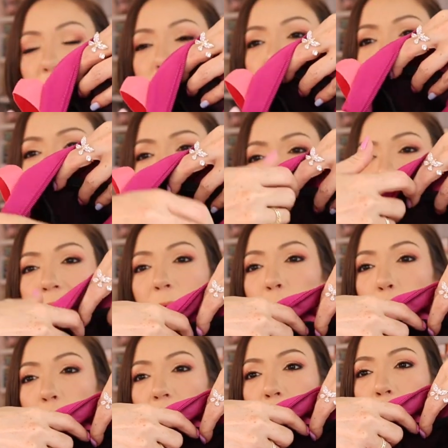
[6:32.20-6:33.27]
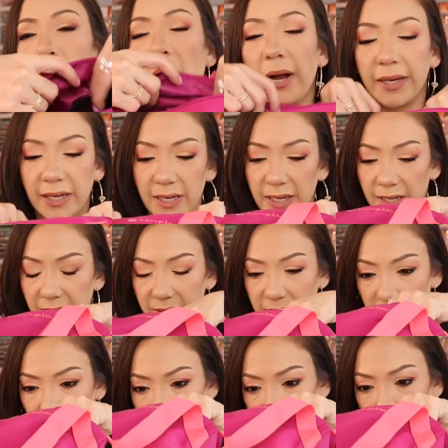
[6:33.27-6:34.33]
there's only that one pocket and
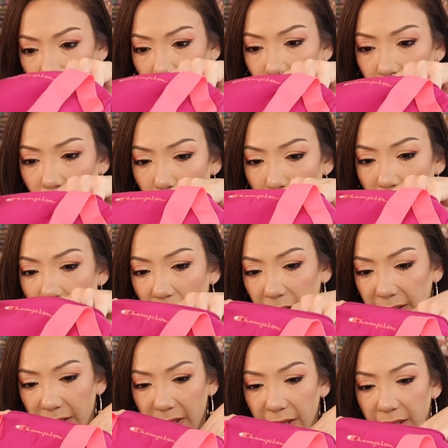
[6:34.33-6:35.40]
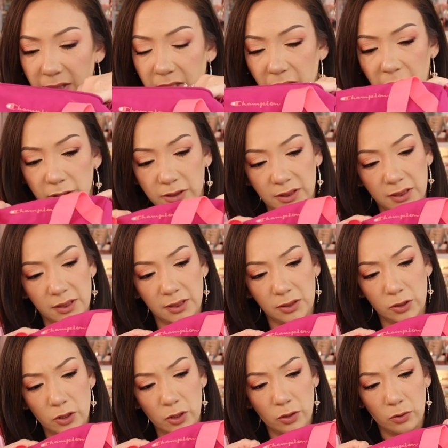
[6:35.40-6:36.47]
it's a long pocket. There's
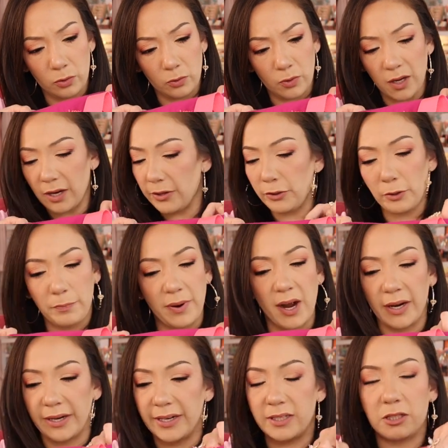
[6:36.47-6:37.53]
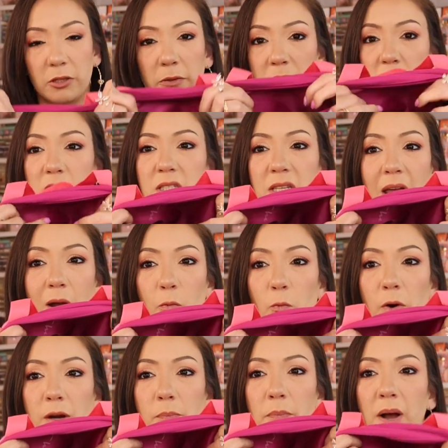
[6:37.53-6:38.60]
no other pocket. So it's just that
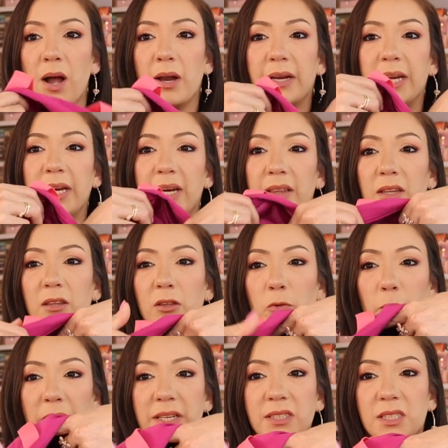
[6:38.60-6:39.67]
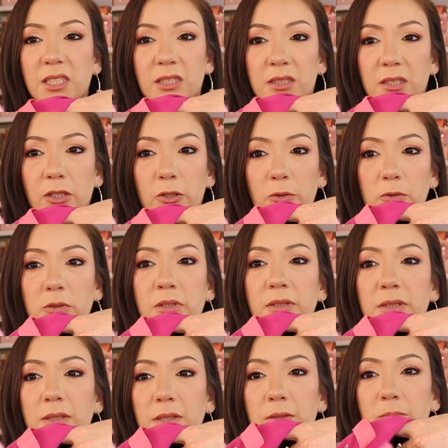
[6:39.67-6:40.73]
one pocket and then the rest is
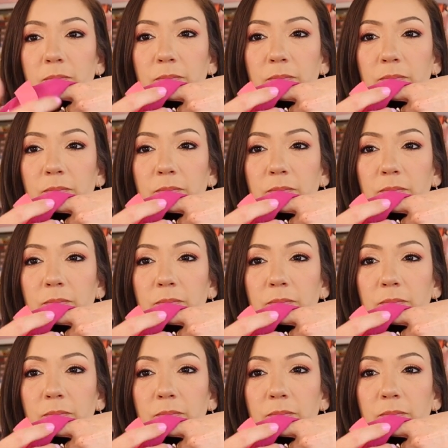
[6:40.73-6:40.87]
loose.